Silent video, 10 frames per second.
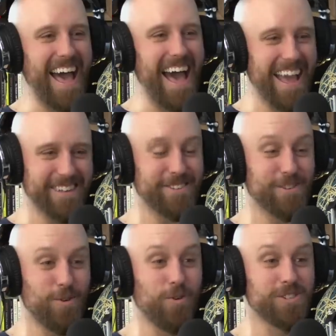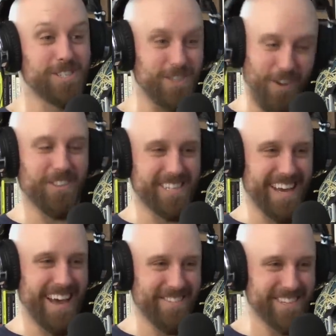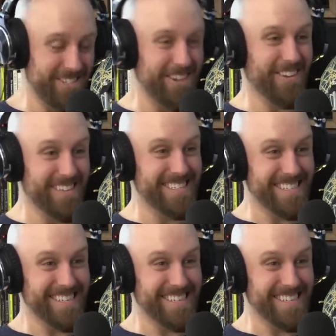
I do horses all the time. Did you know this?